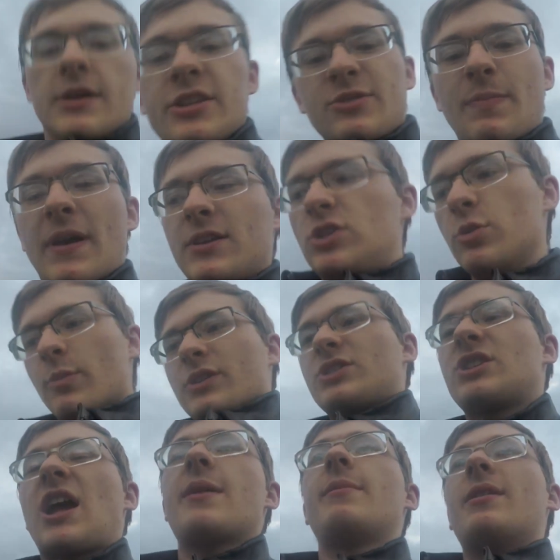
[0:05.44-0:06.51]
spend too much
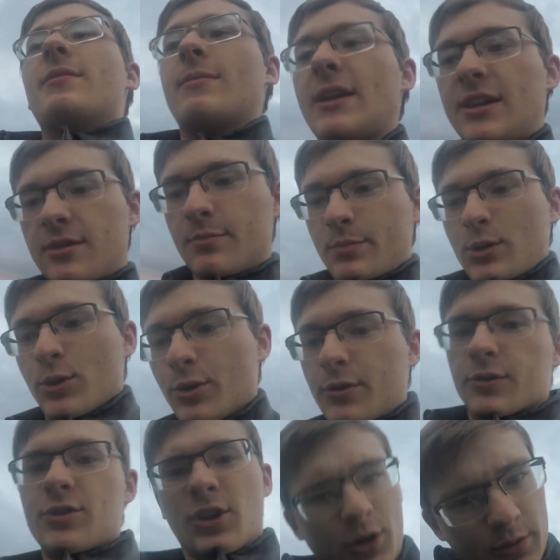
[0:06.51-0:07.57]
time on my computer.
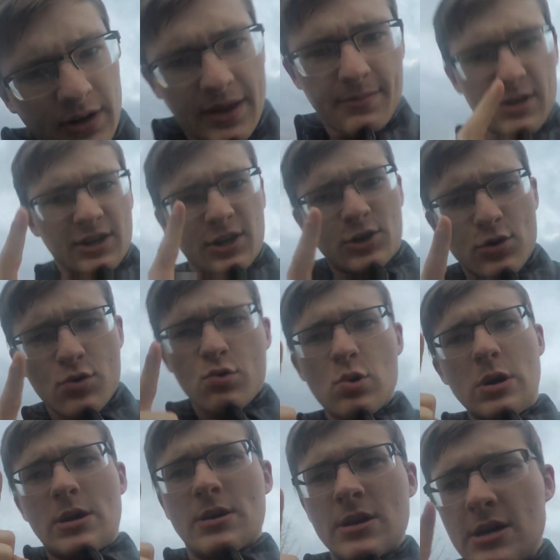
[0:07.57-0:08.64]
So you know what I'm gonna
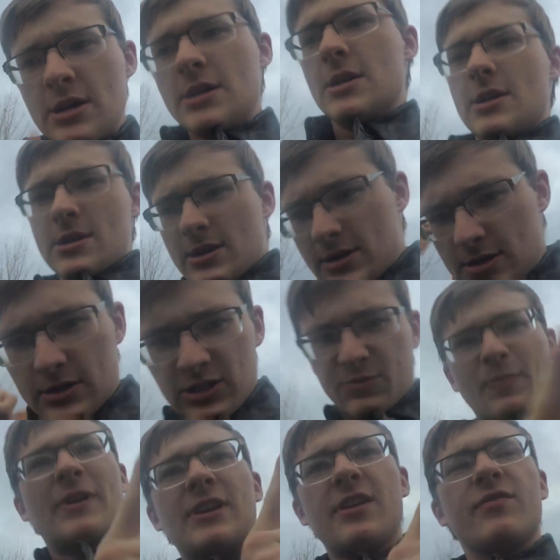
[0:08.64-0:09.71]
do?
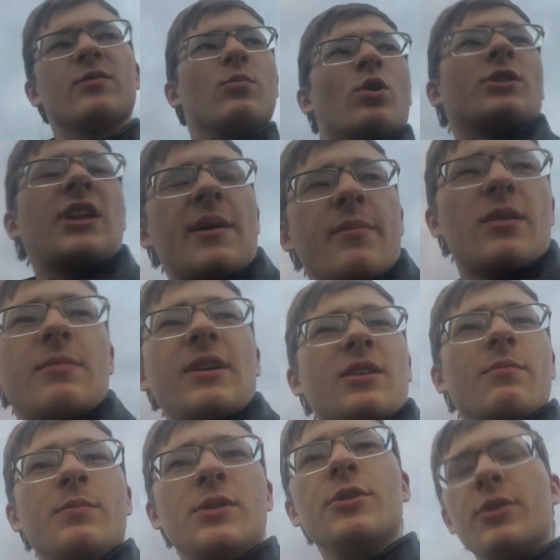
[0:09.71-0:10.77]
Spend even more time on my
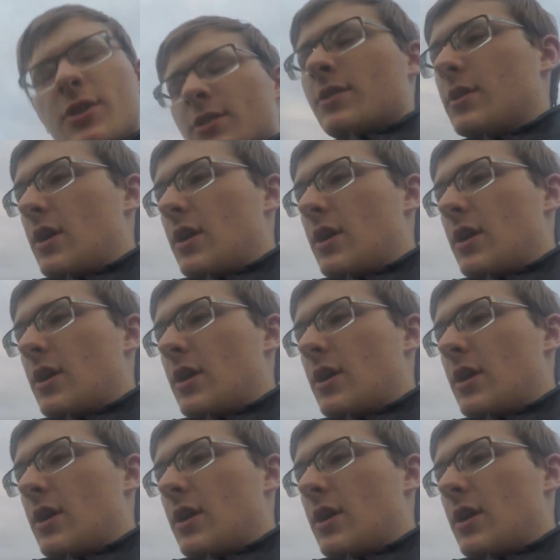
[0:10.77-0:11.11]
computer,